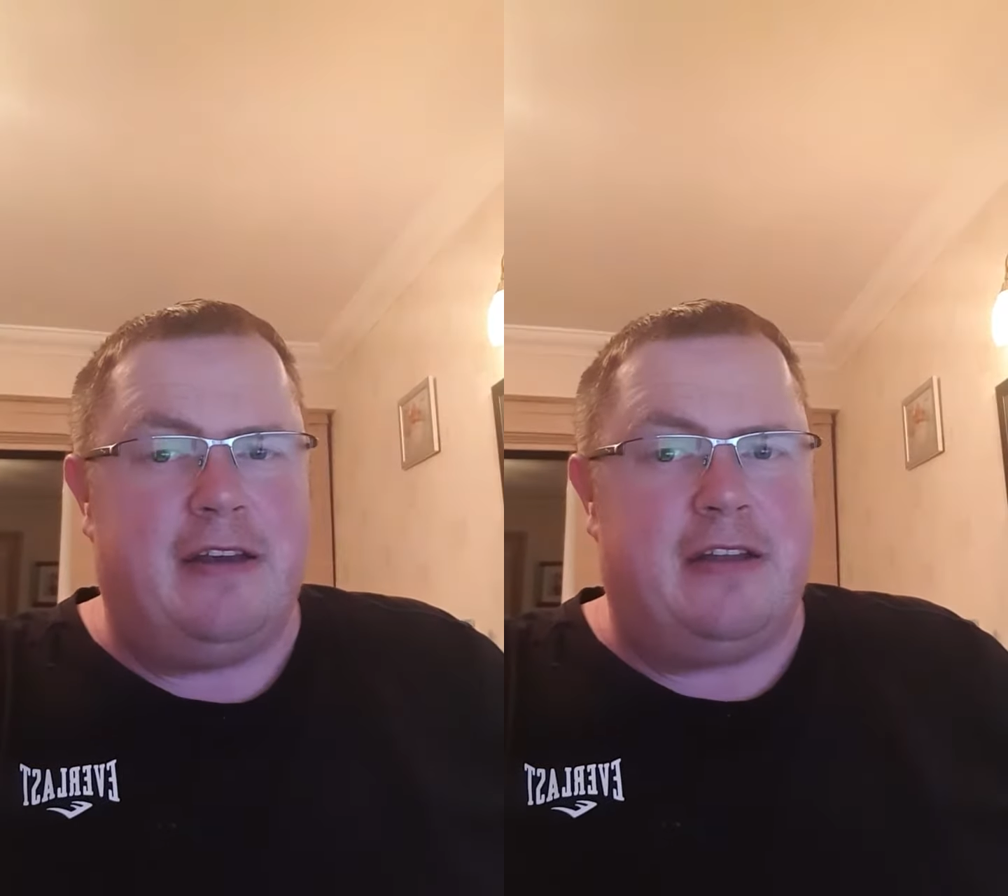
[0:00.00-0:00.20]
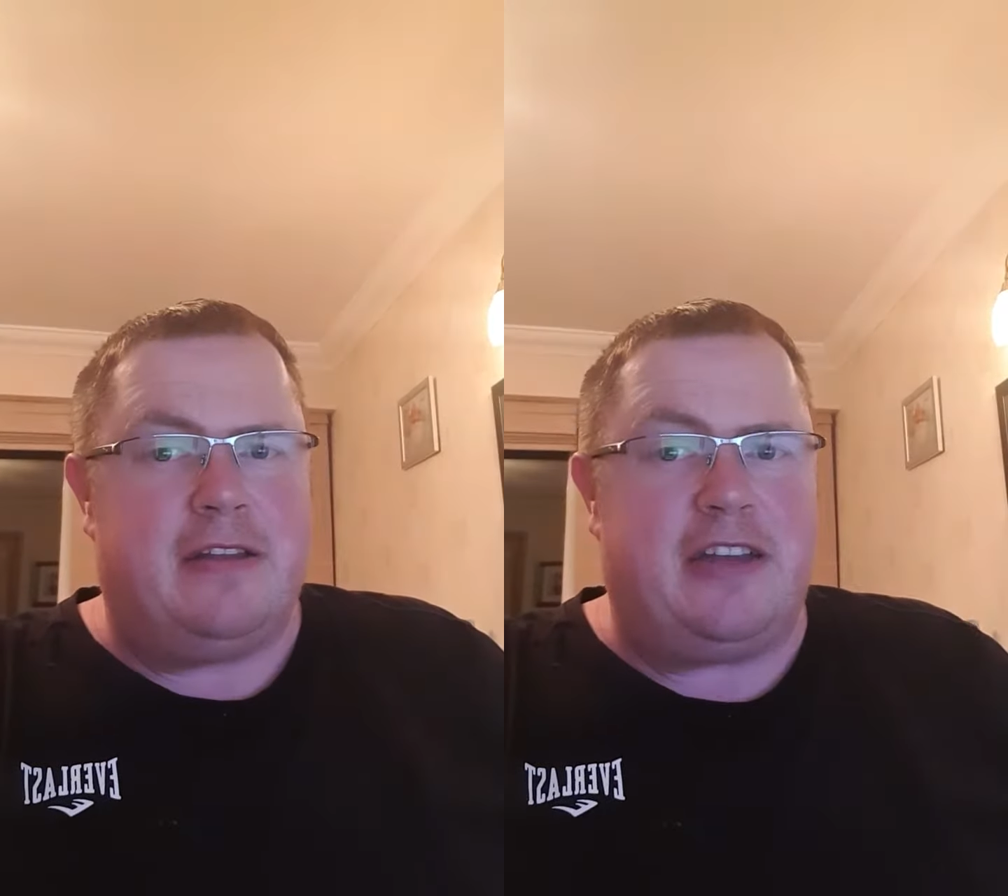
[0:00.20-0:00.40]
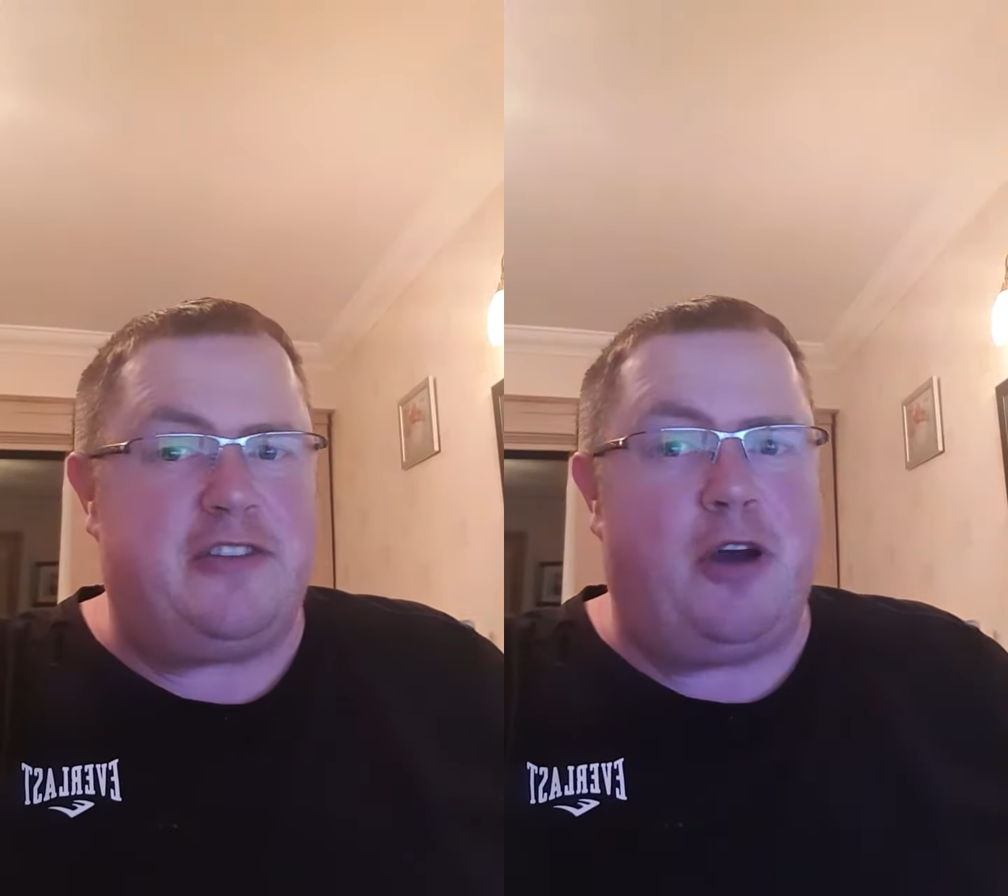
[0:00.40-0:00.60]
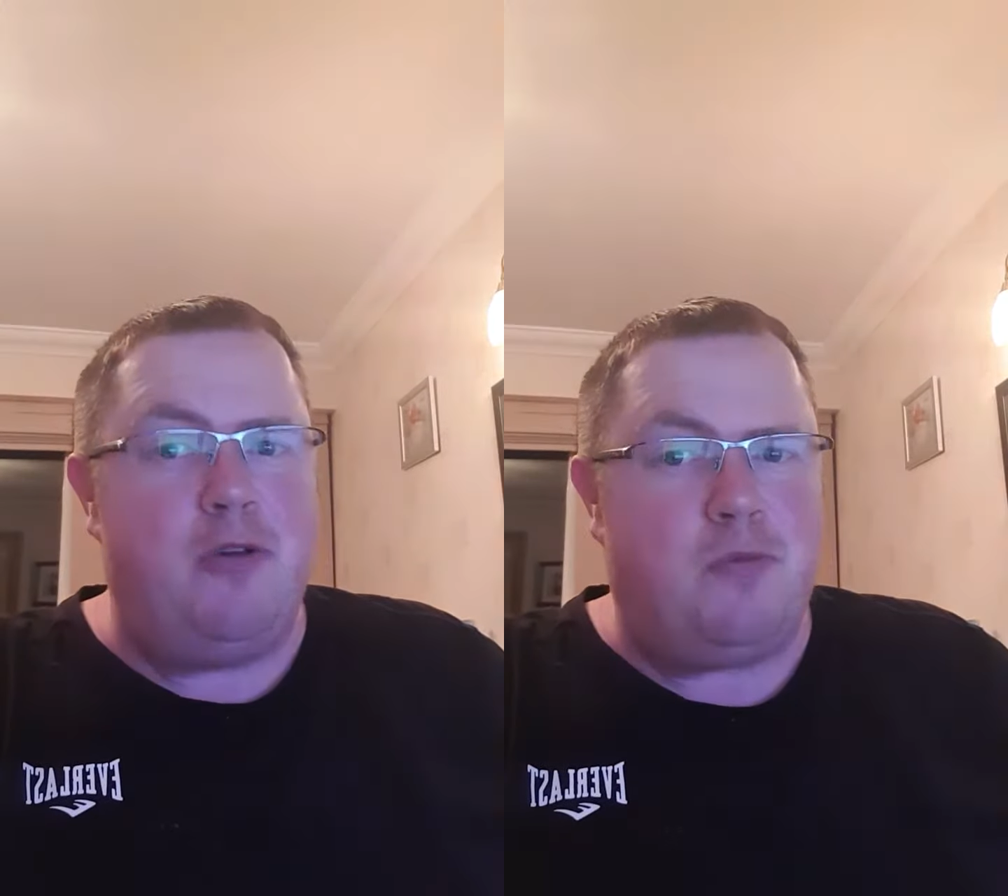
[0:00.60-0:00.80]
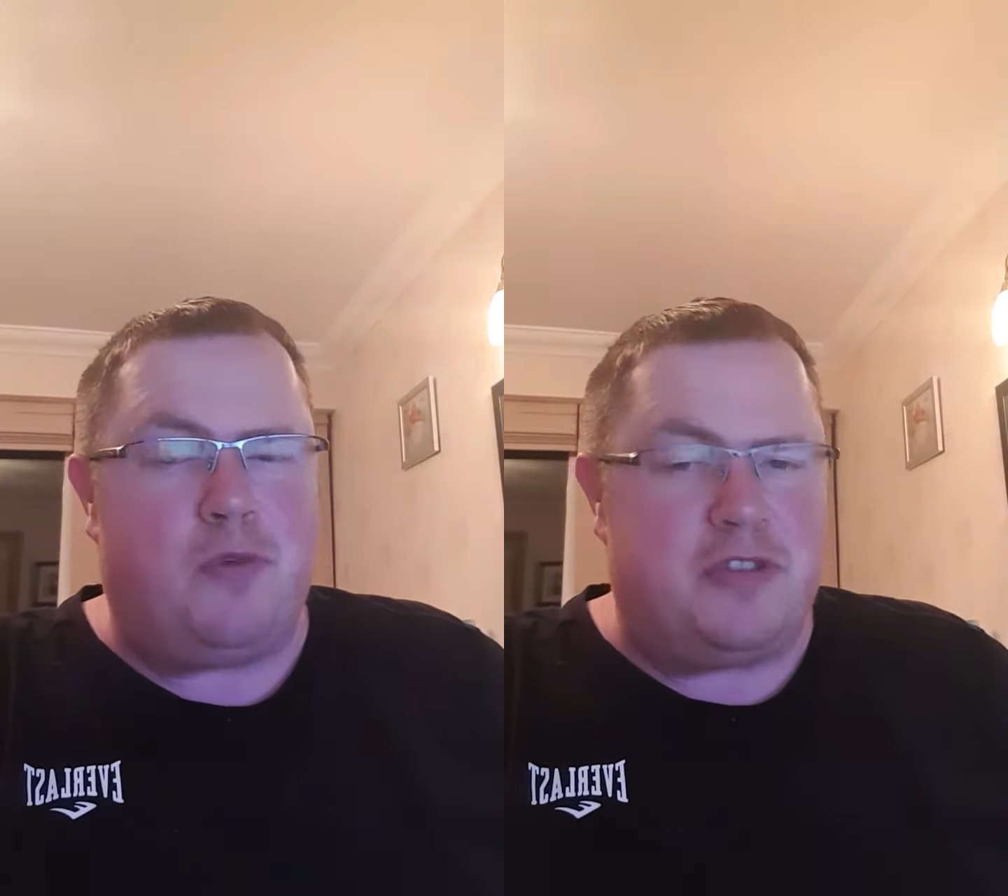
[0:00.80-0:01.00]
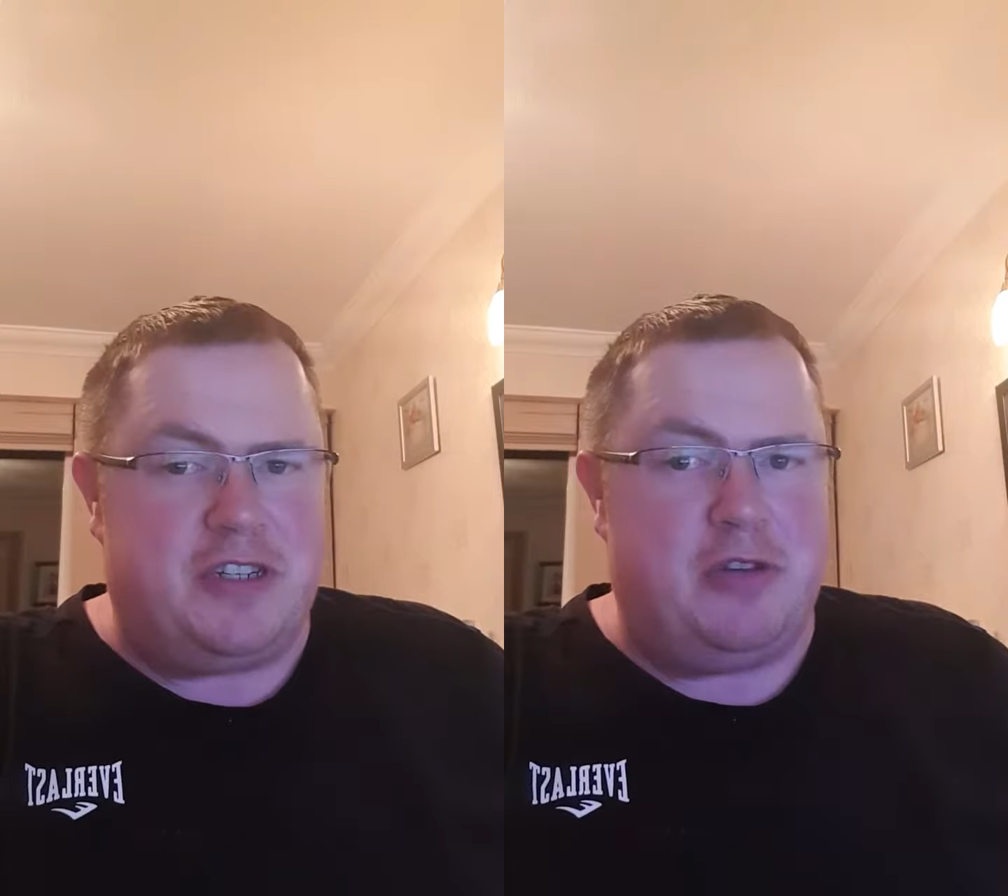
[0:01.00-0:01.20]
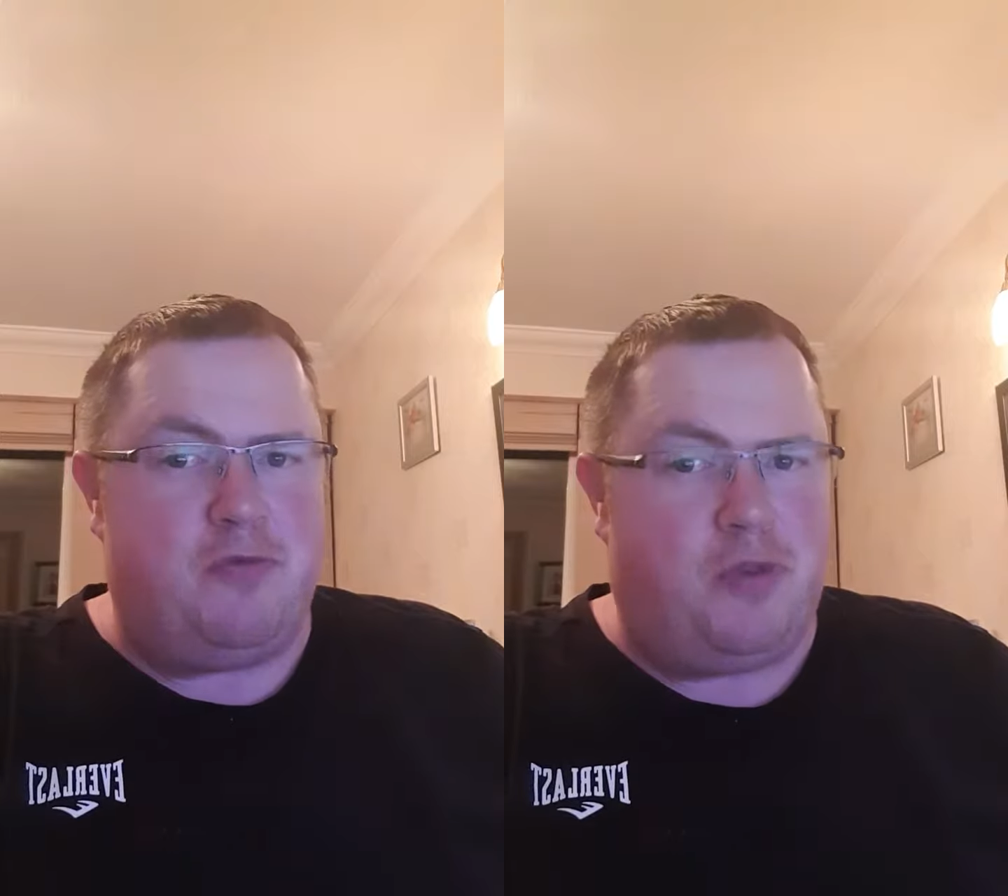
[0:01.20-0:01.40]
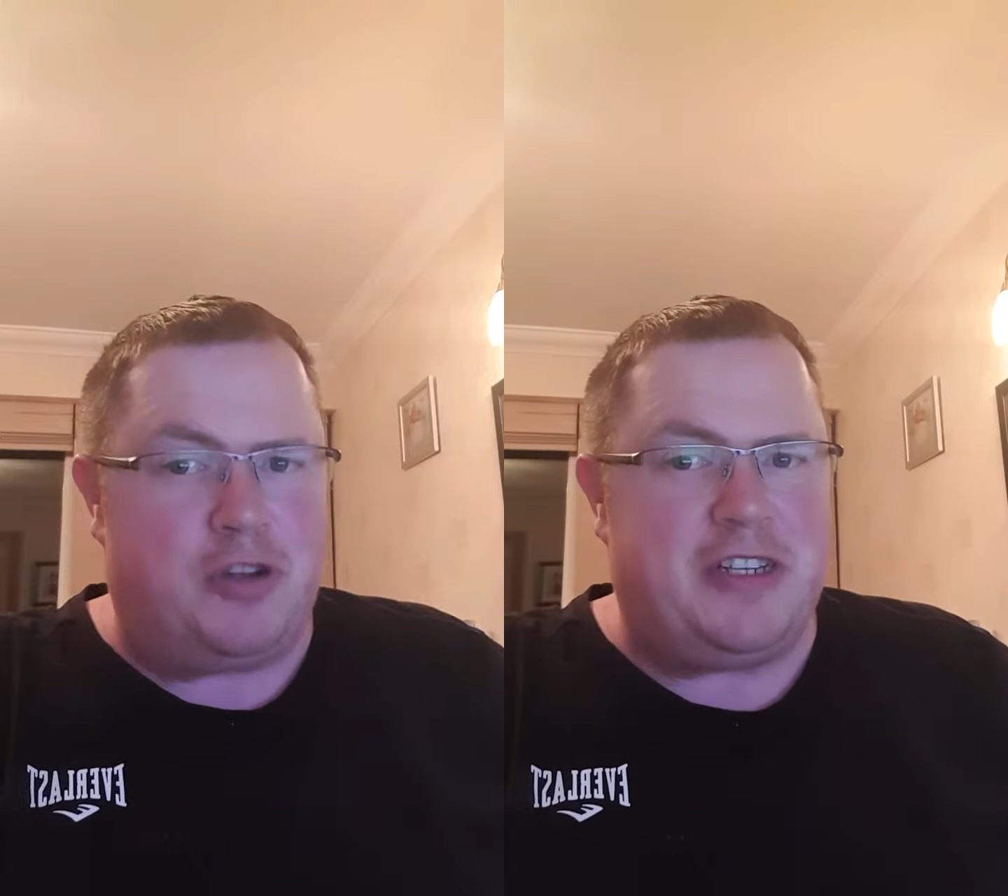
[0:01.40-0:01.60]
they don't want it
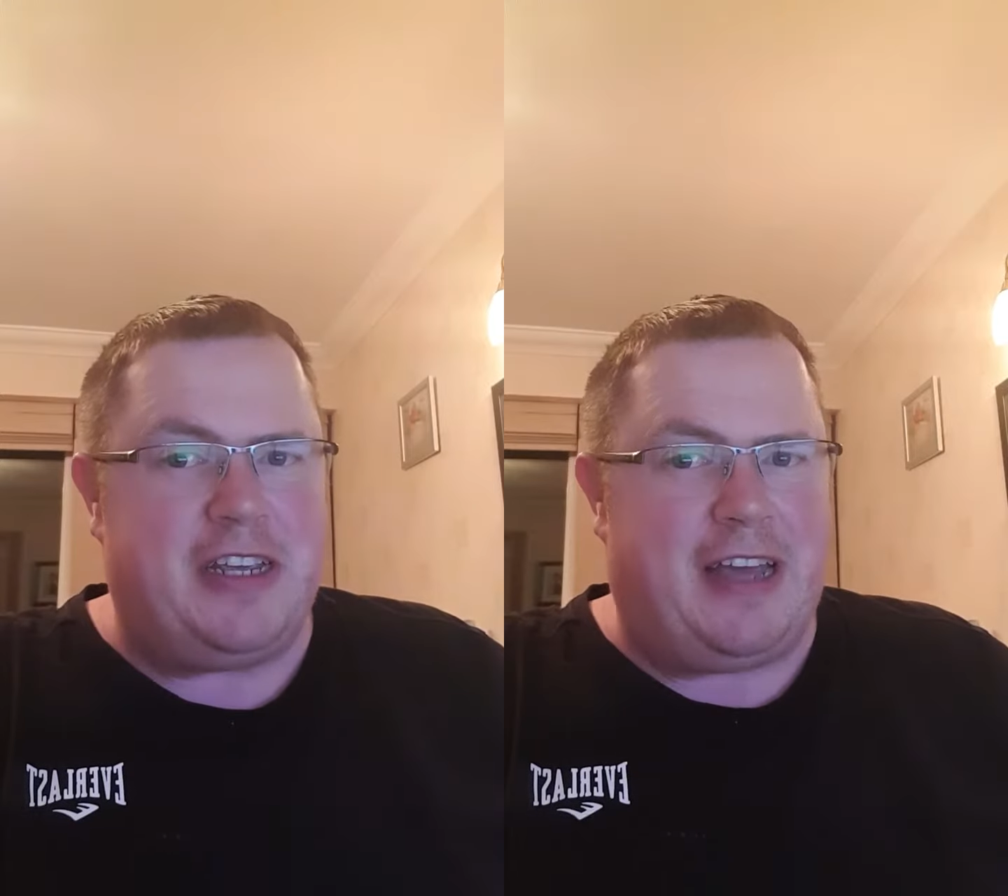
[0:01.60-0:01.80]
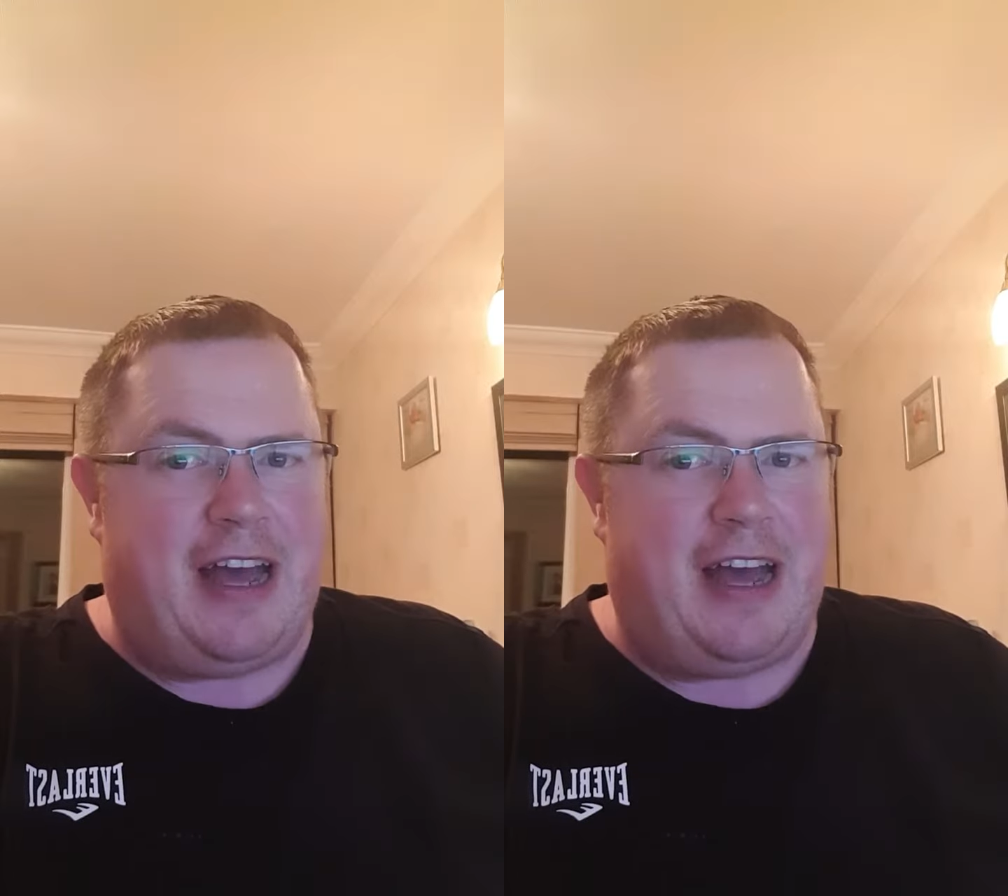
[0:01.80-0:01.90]
rotting